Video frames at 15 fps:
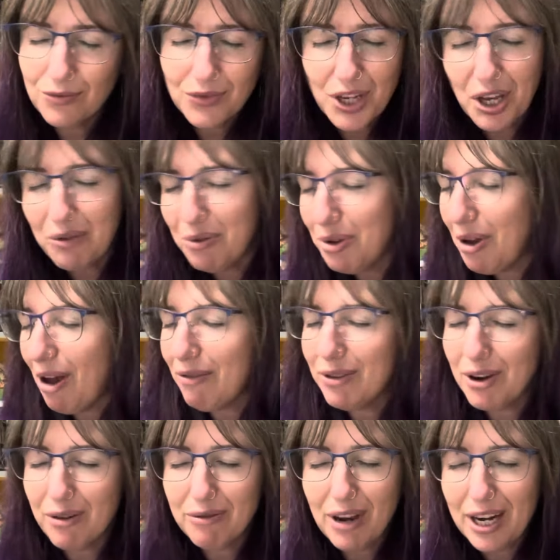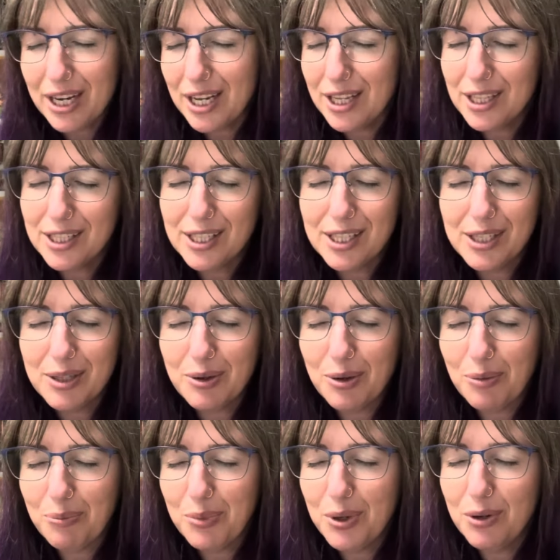if you haven't already, this is
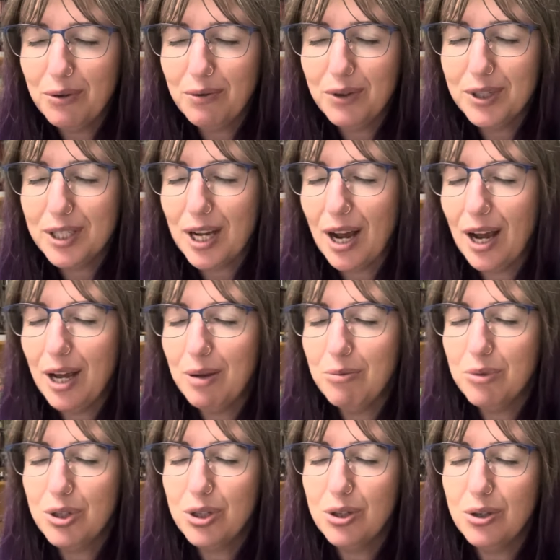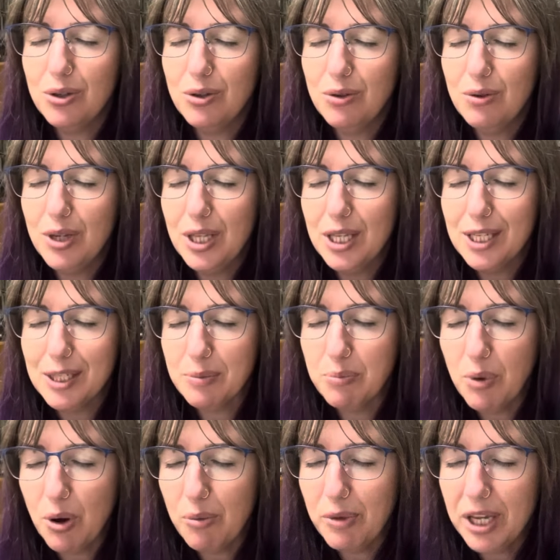a beautiful time to, in this
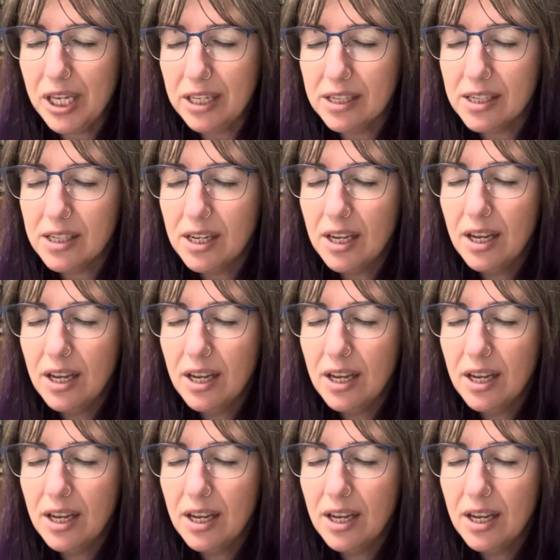moment,